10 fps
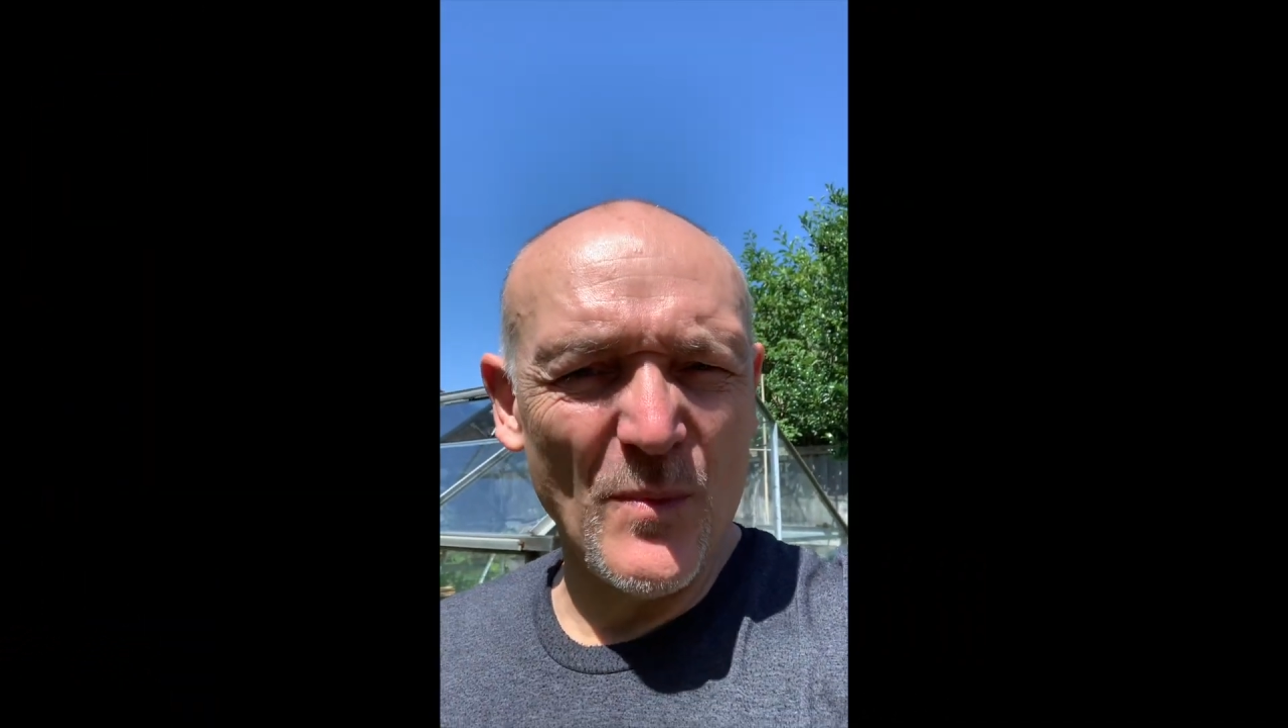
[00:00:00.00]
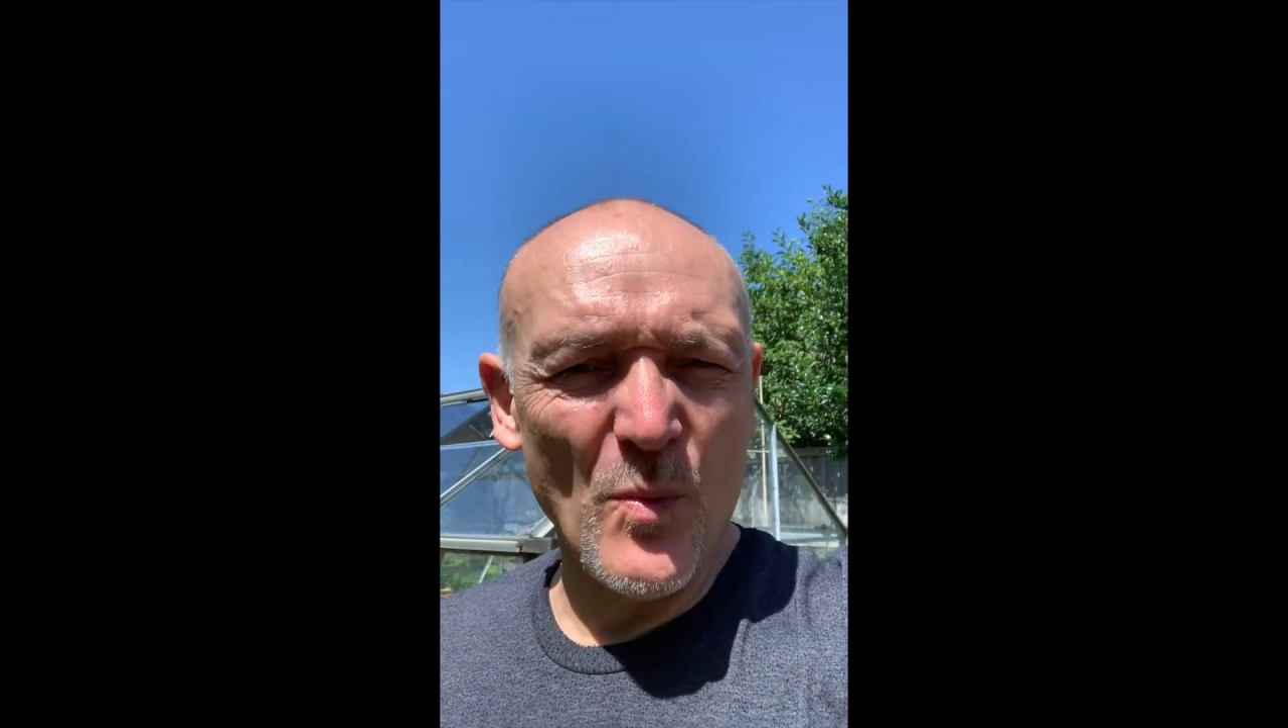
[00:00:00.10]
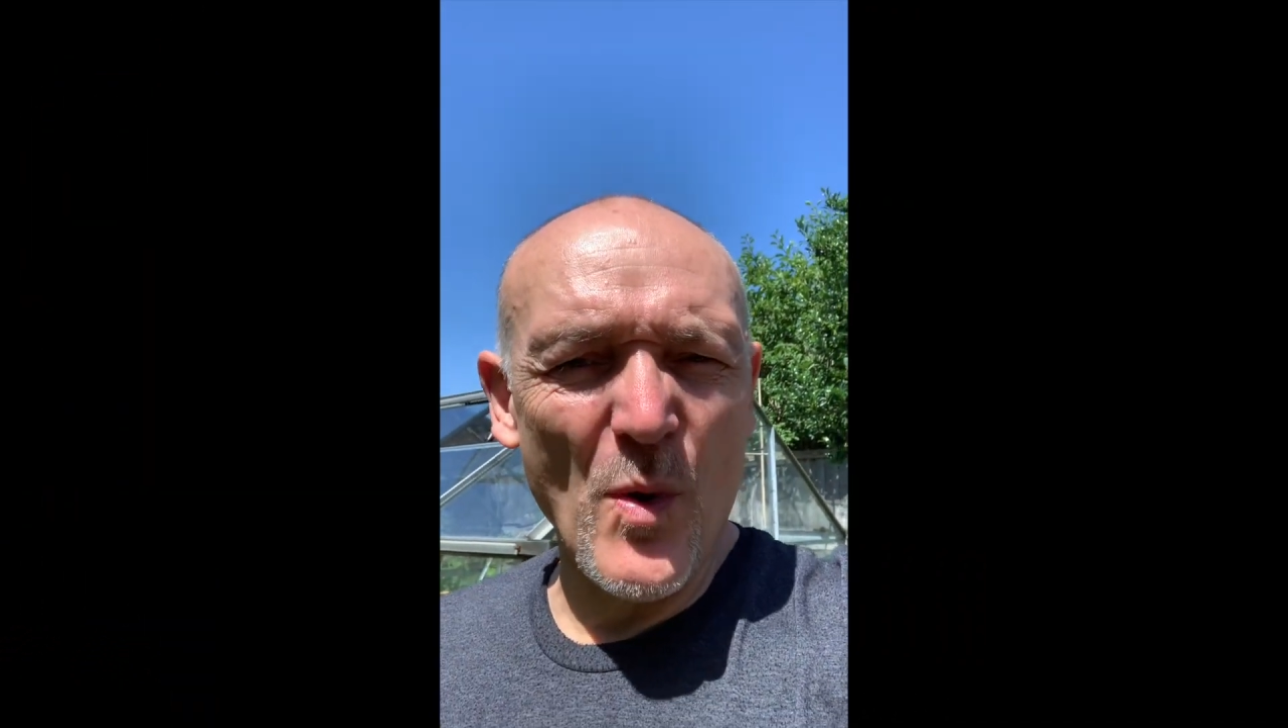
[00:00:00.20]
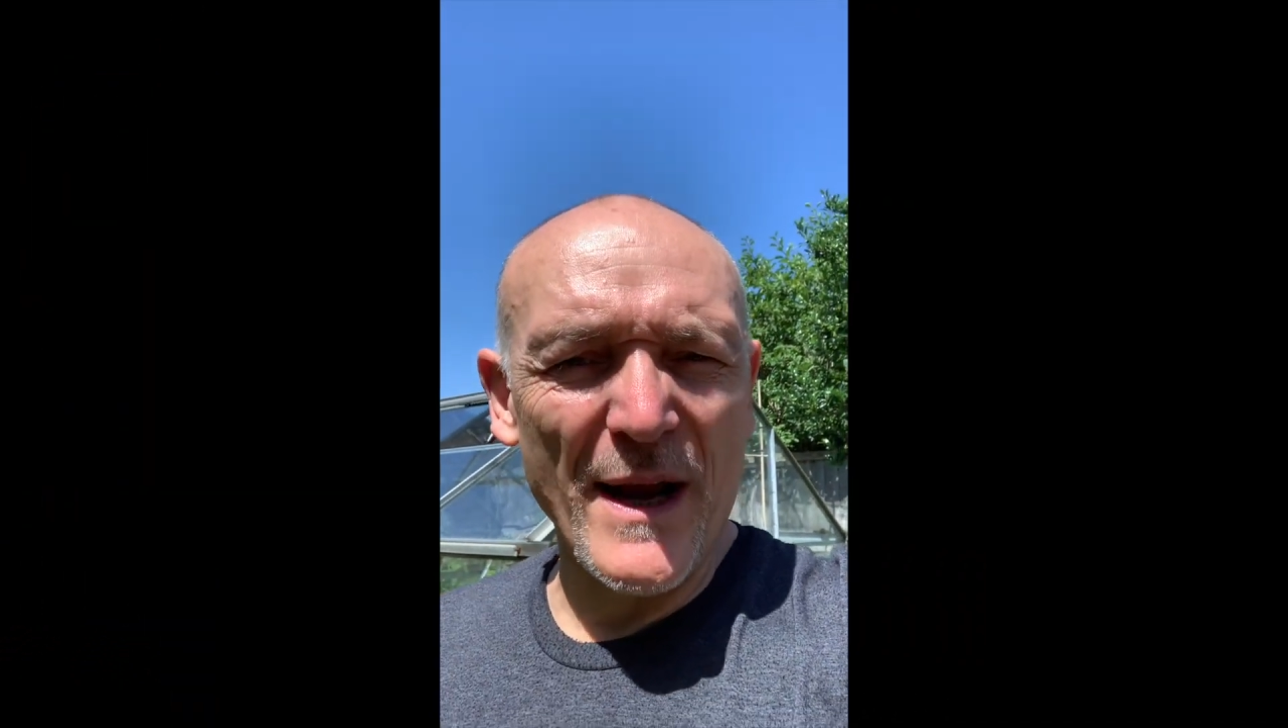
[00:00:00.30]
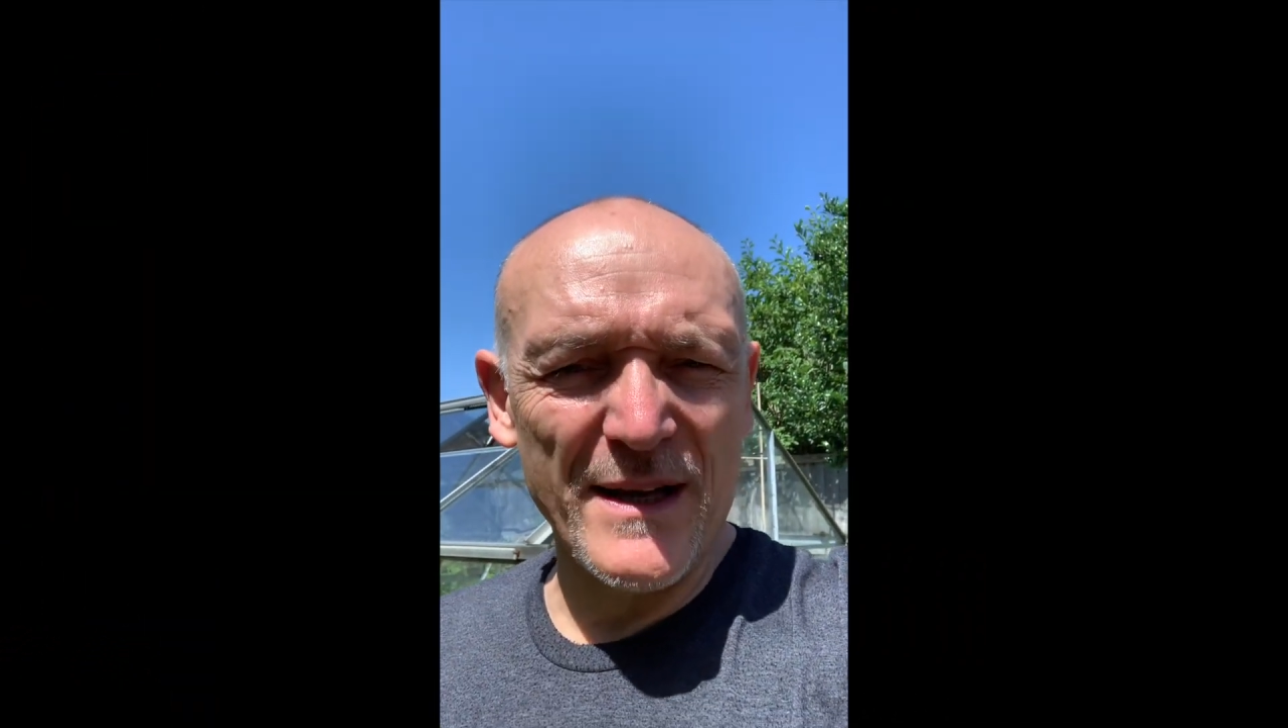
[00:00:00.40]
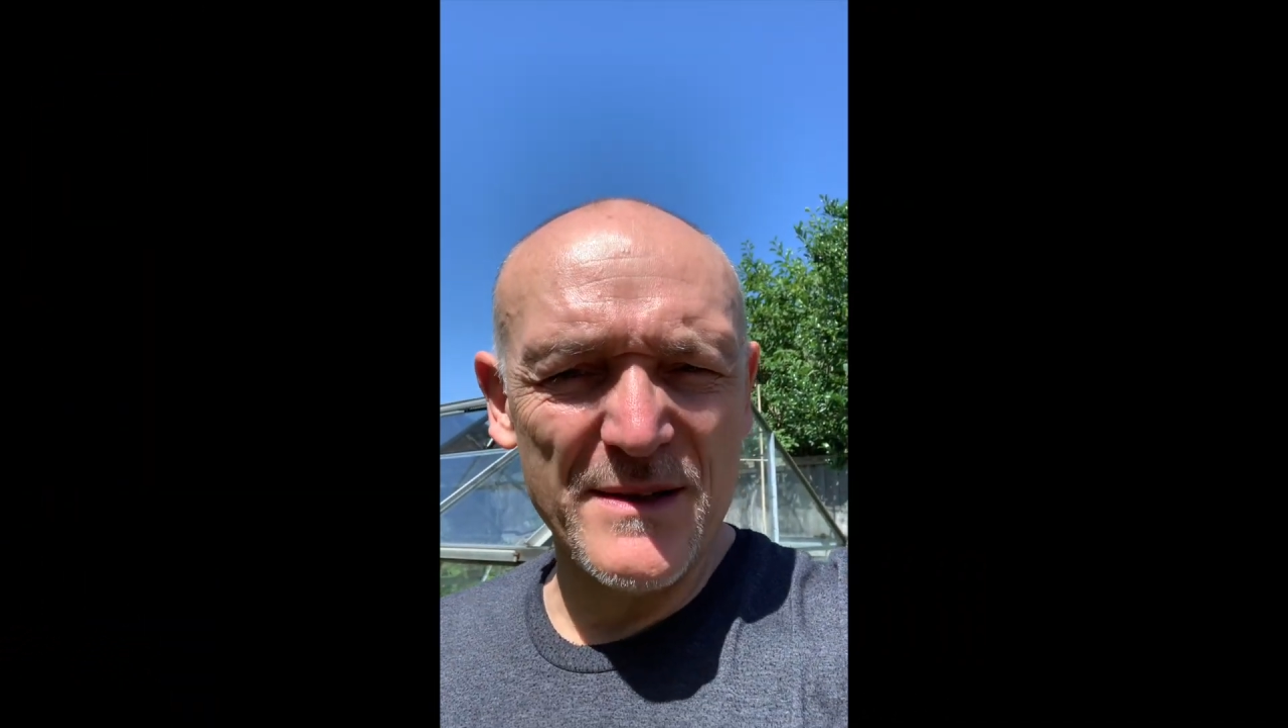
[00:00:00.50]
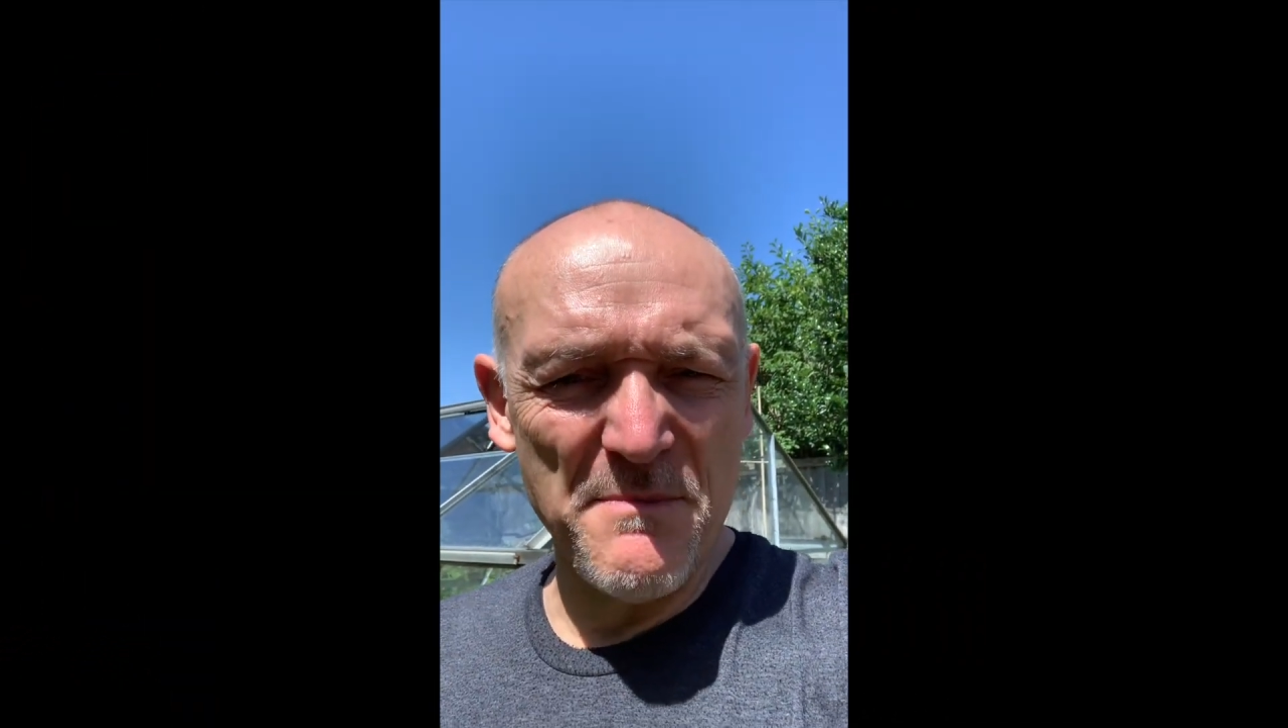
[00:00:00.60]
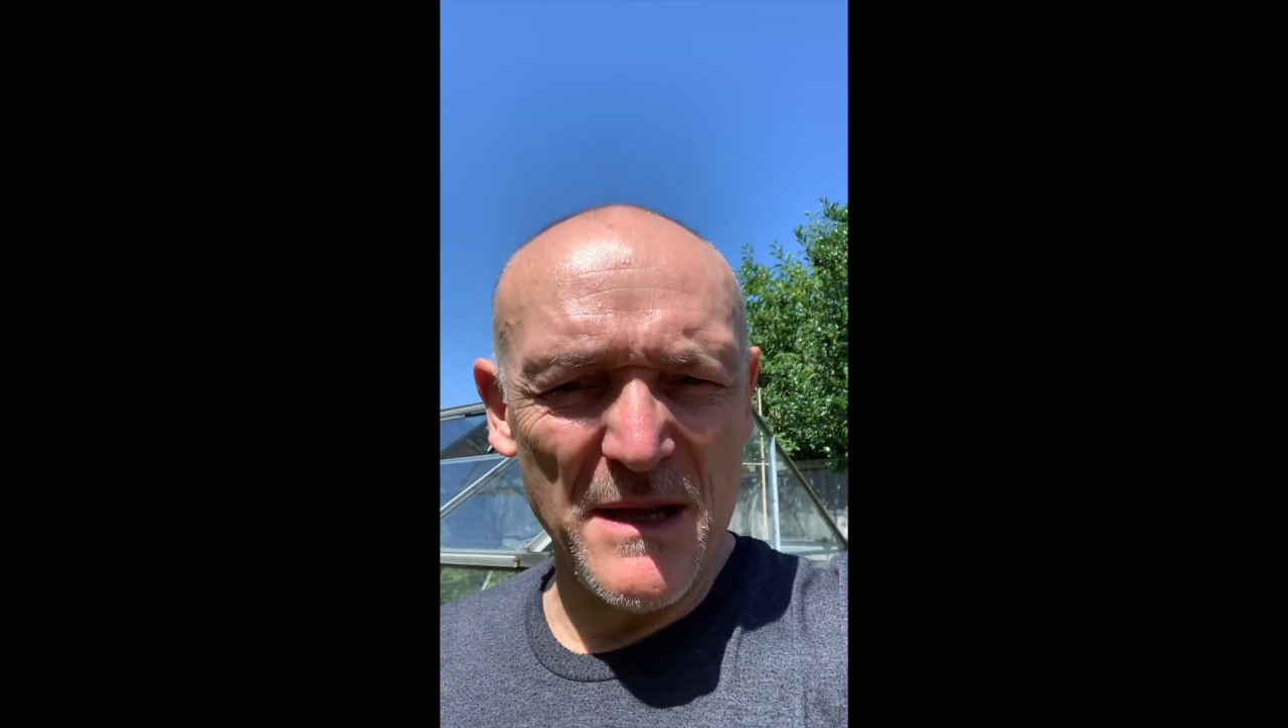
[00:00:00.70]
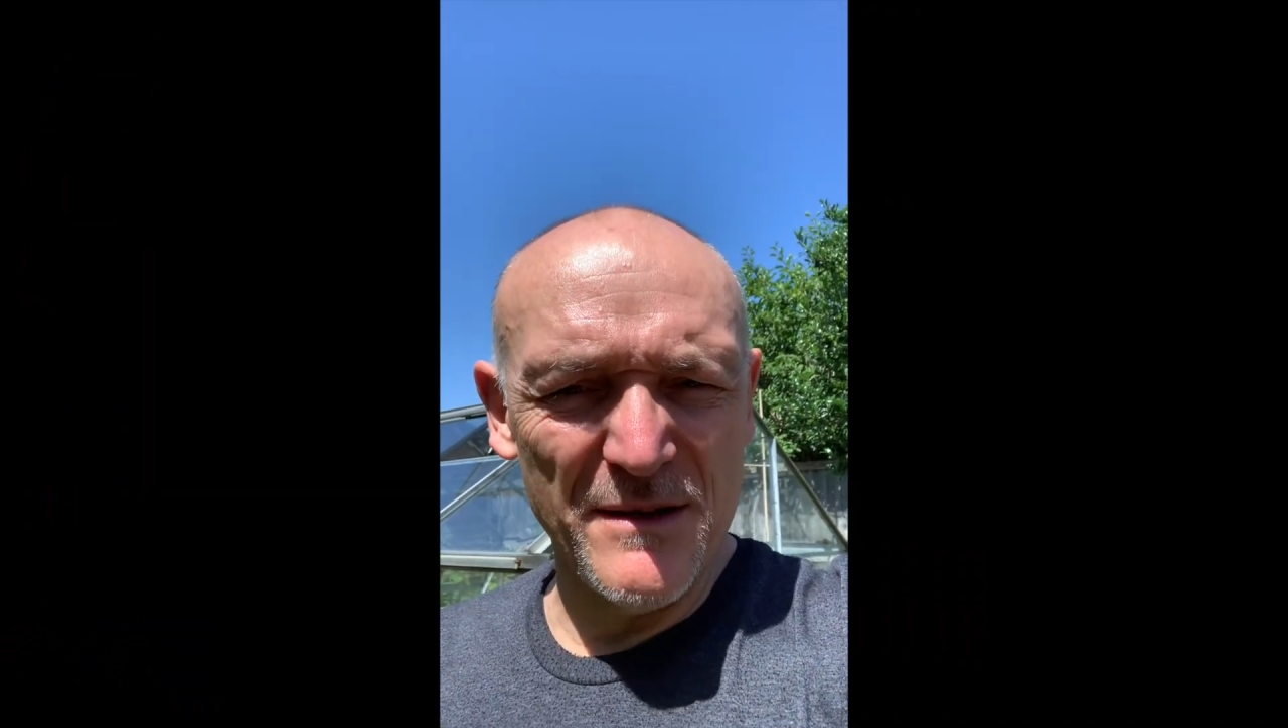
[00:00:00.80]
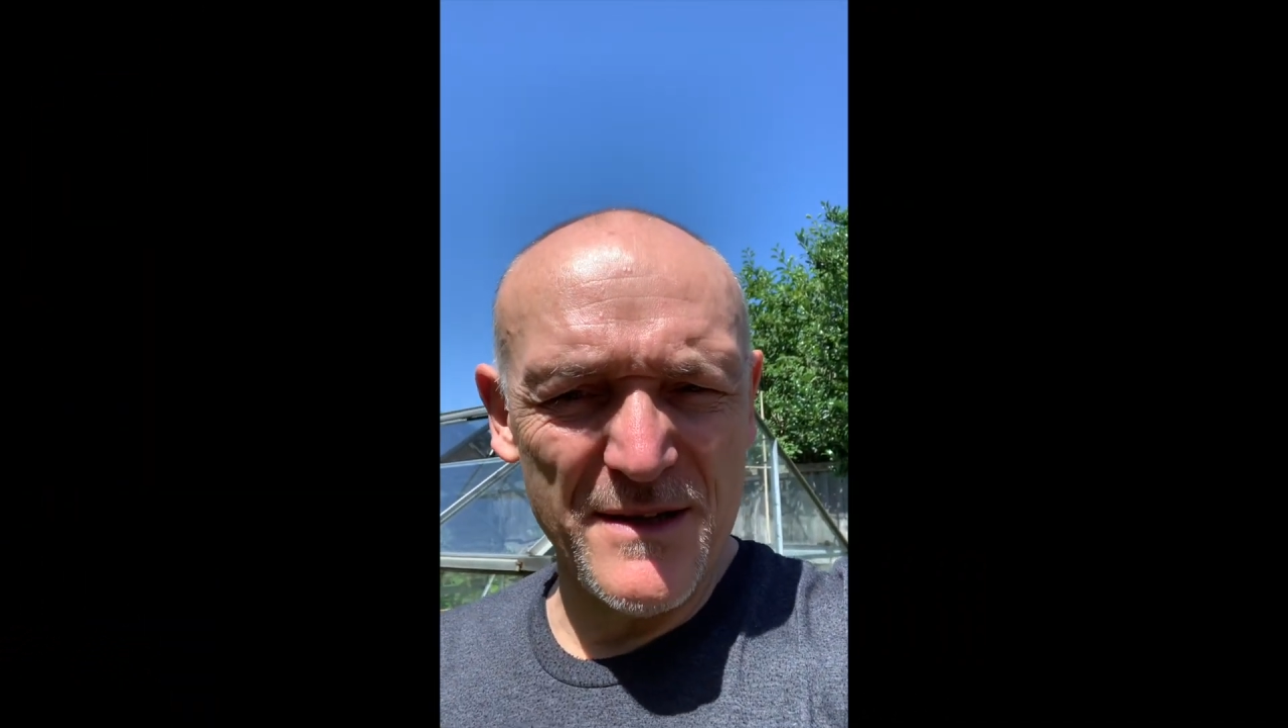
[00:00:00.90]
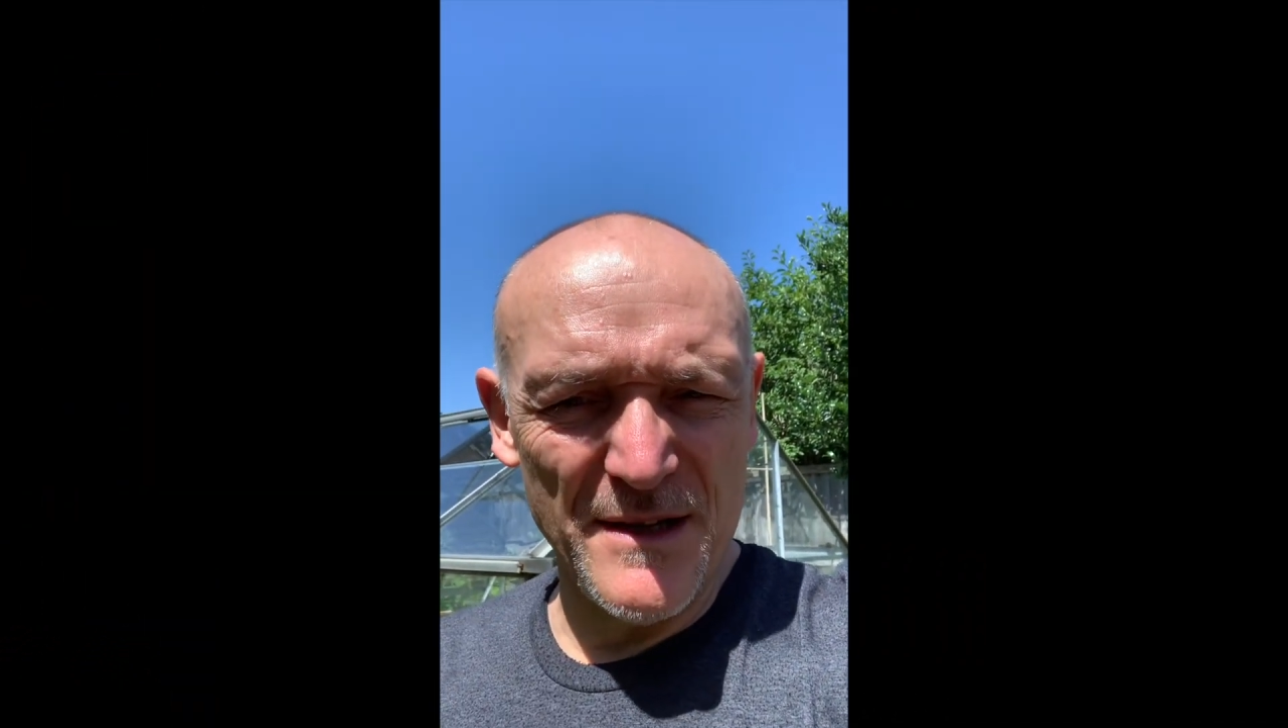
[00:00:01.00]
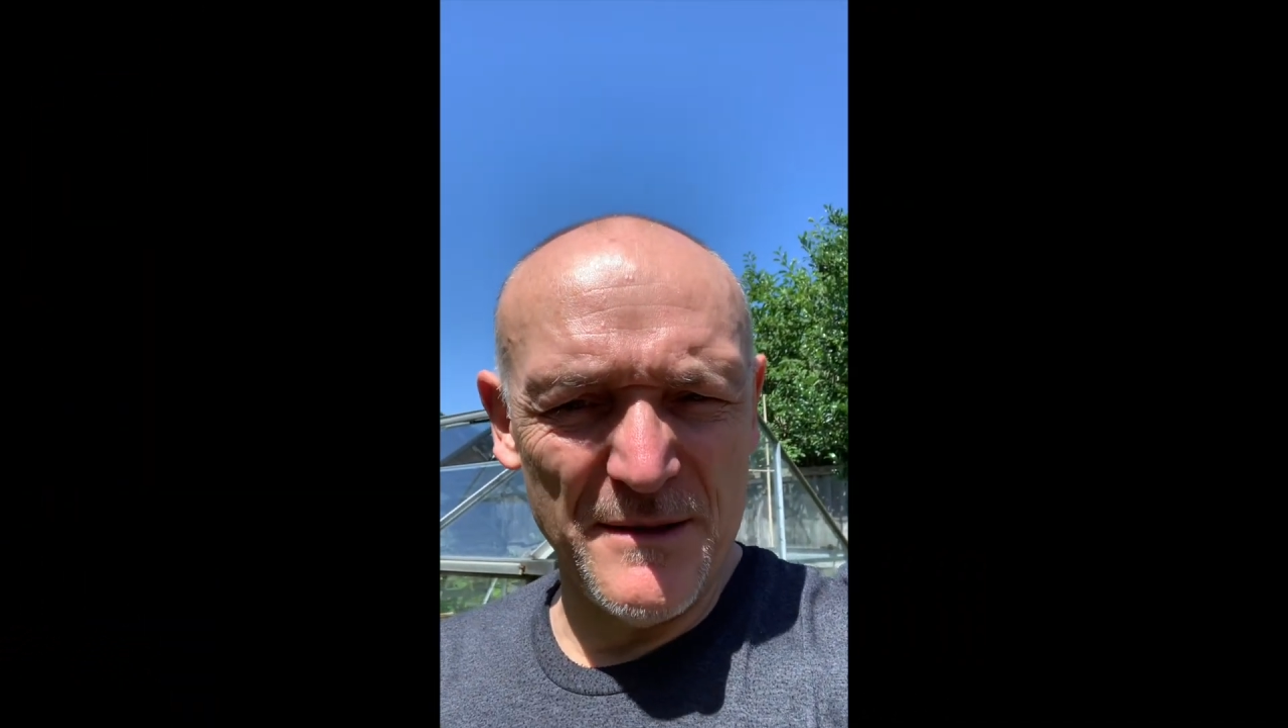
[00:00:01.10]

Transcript: wax melter.